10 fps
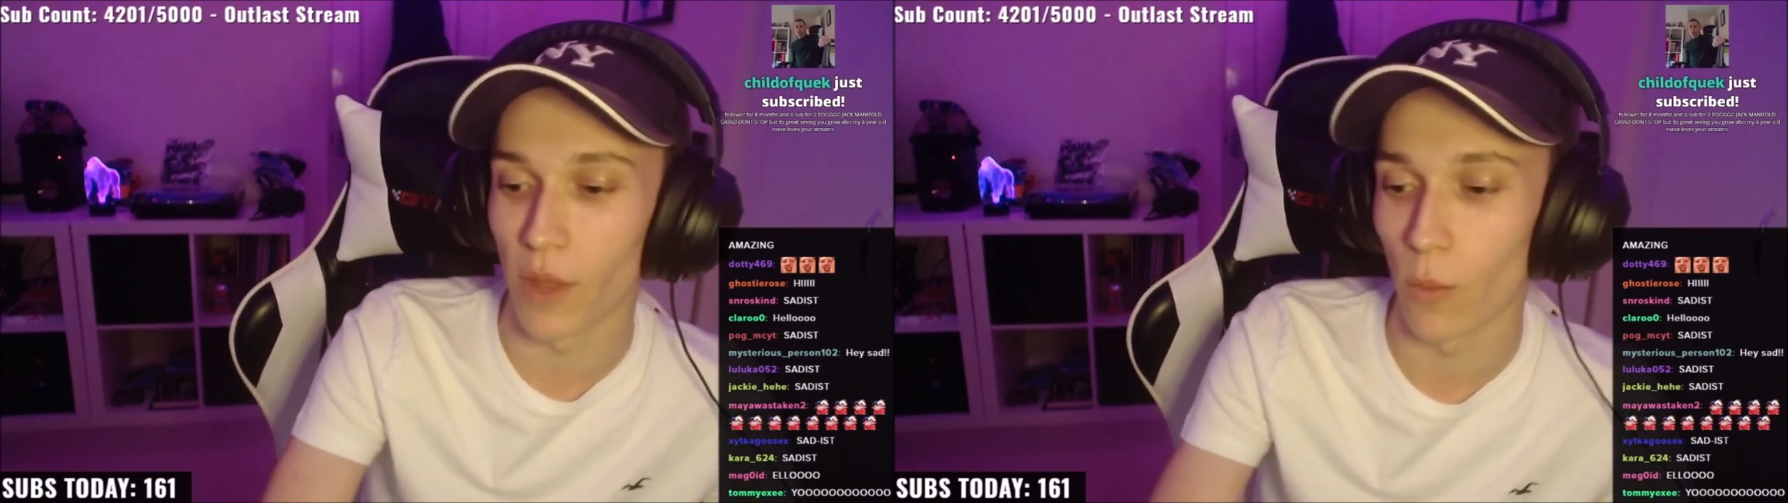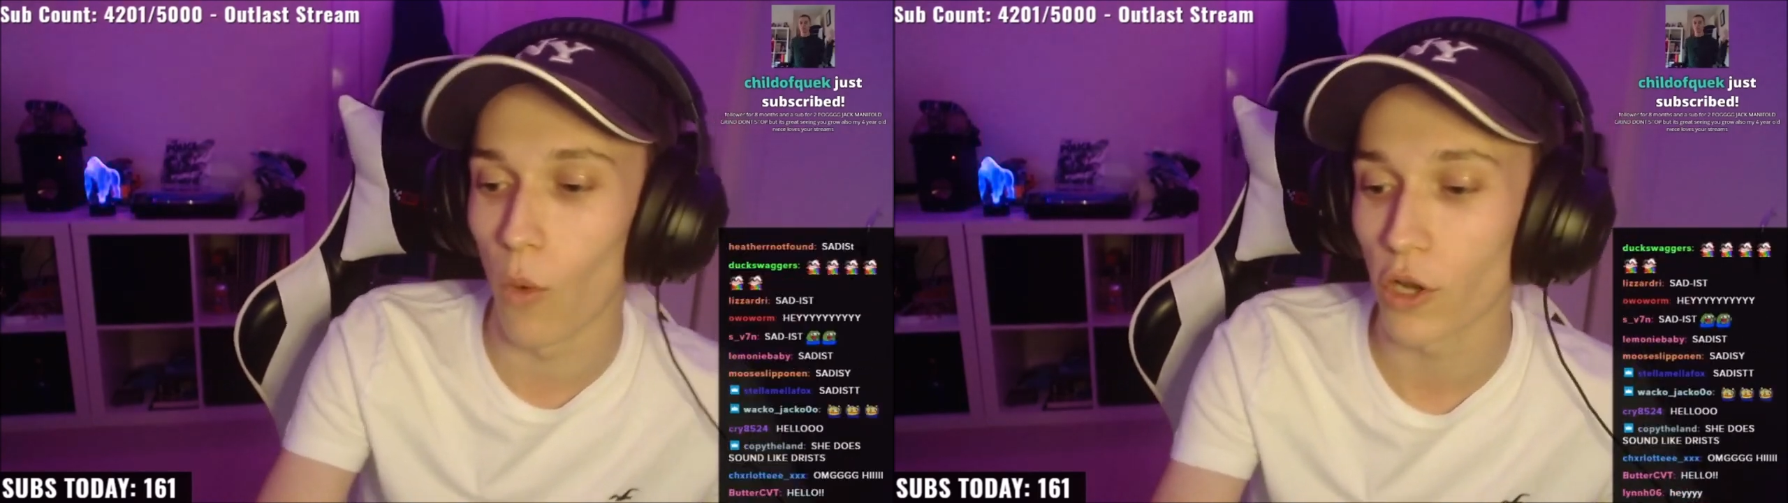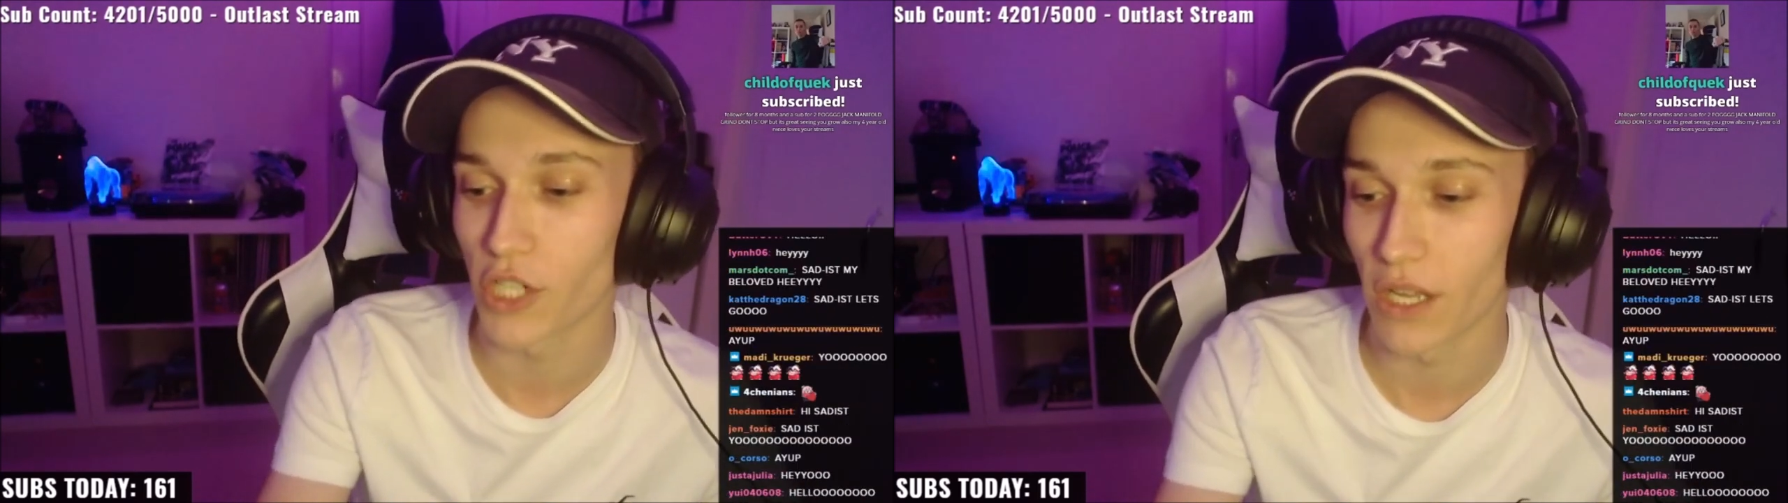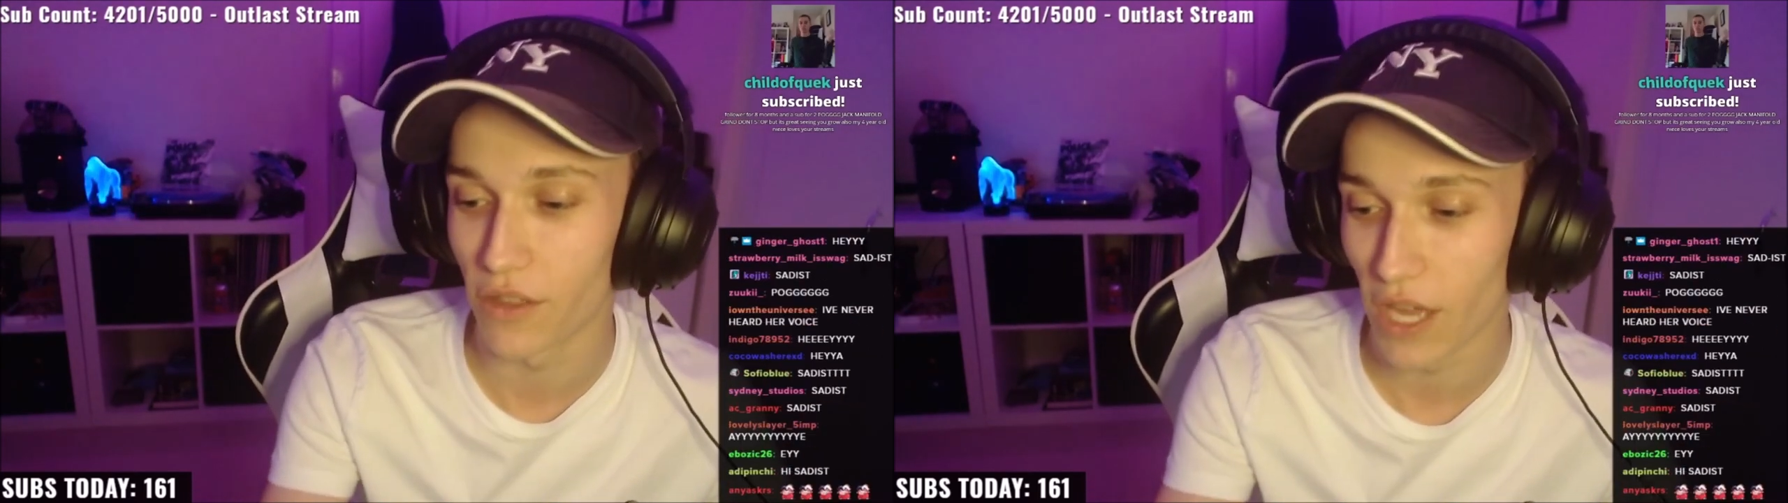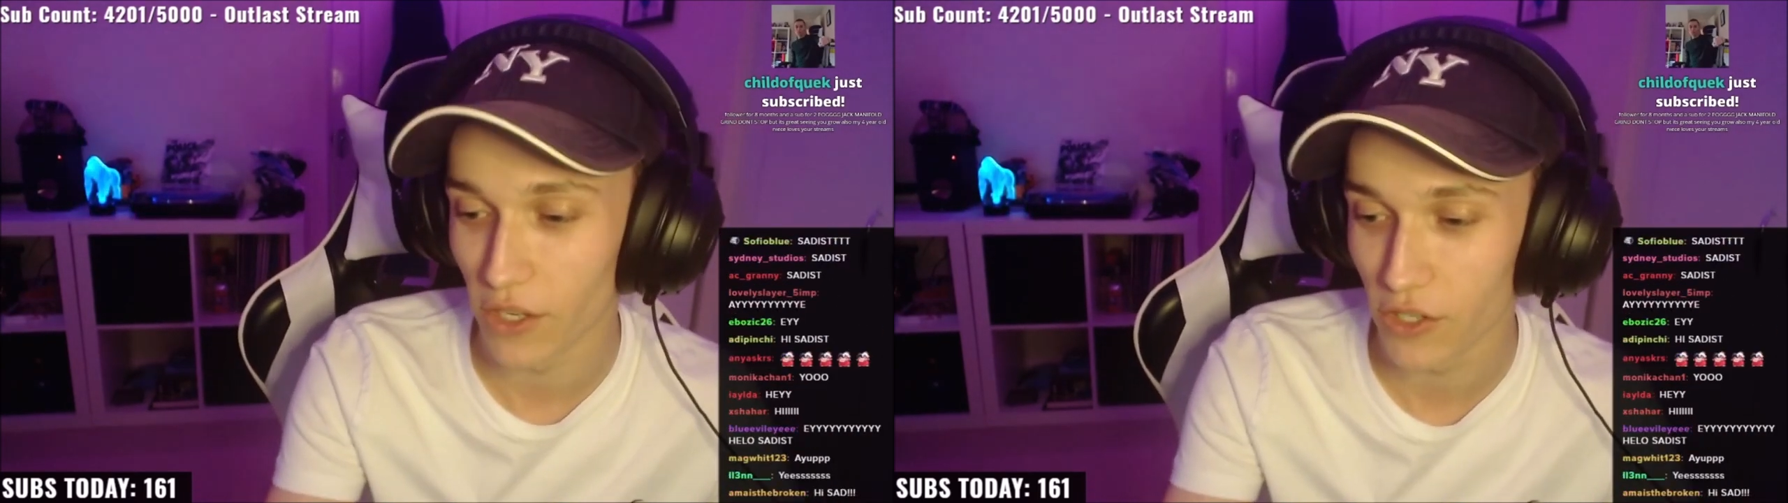like, watching
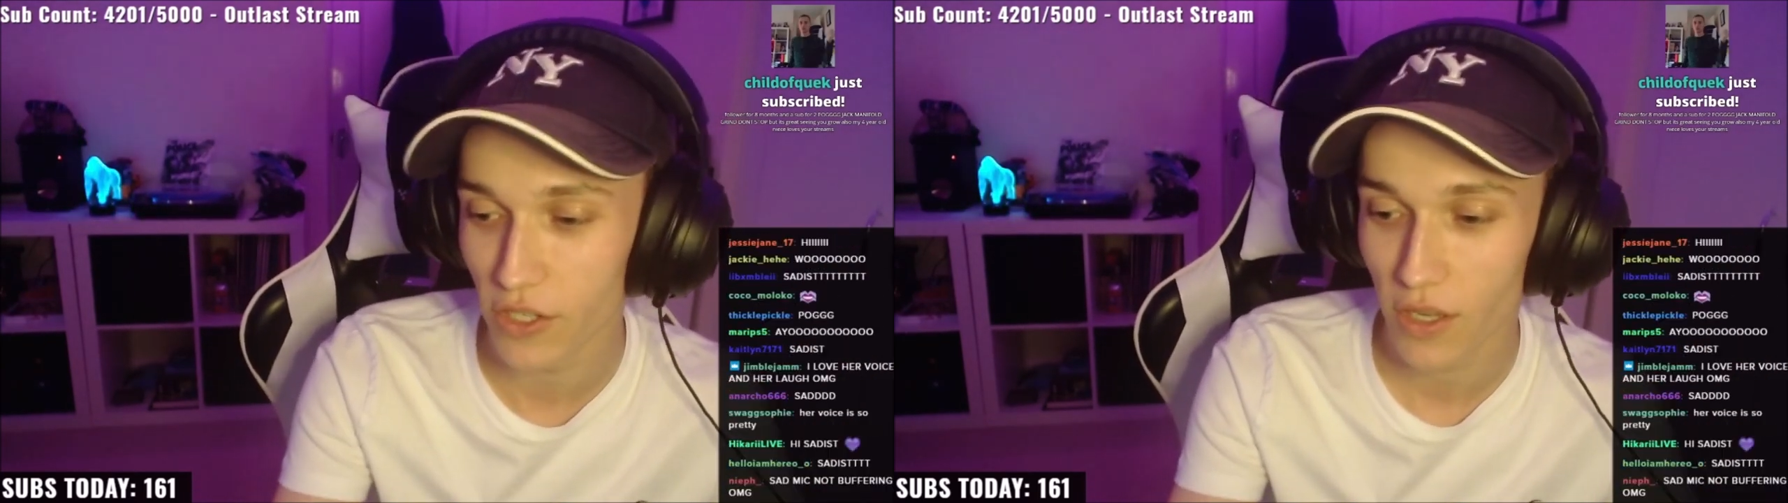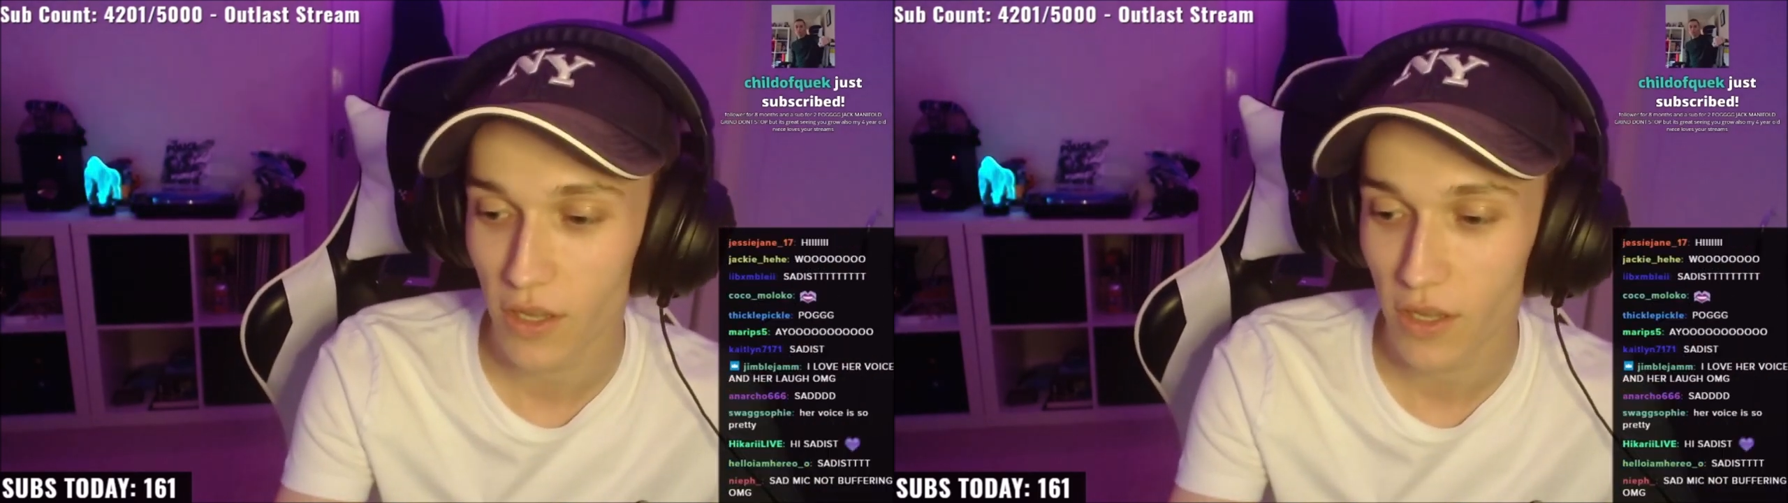things?